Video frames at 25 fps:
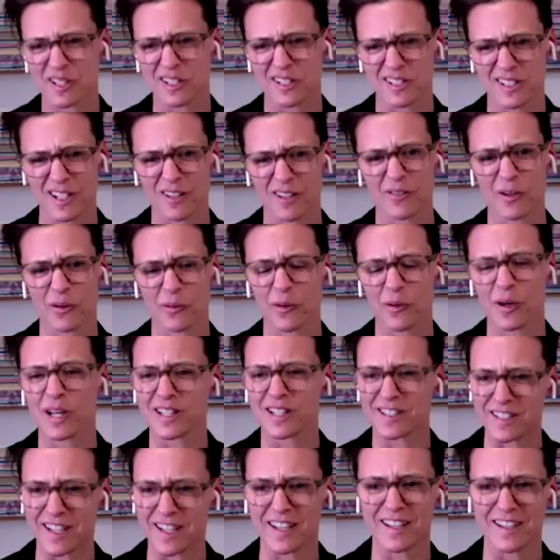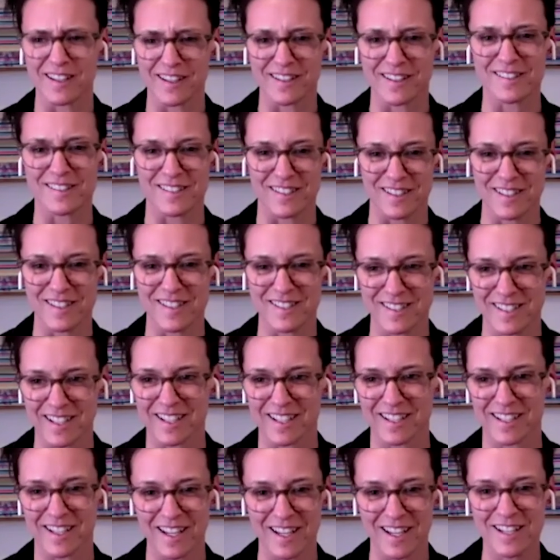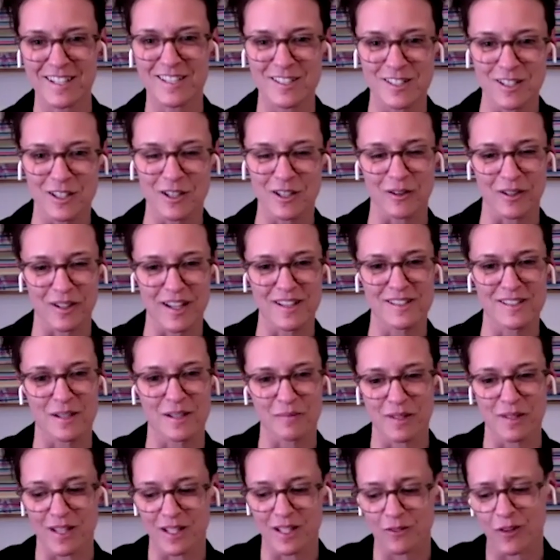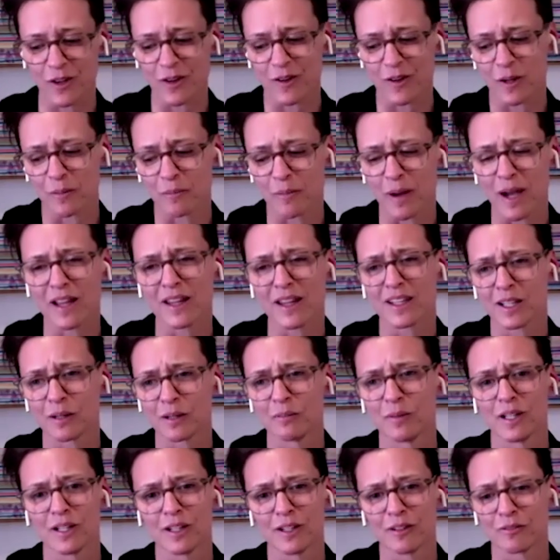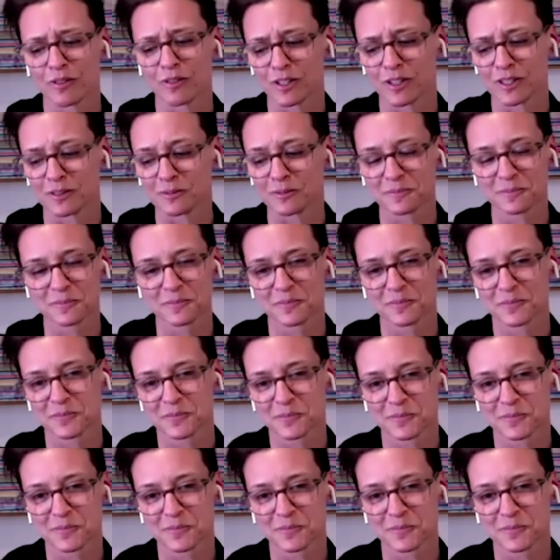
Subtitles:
as we discover what it takes in this day and age to create something that's very compelling and meaningful.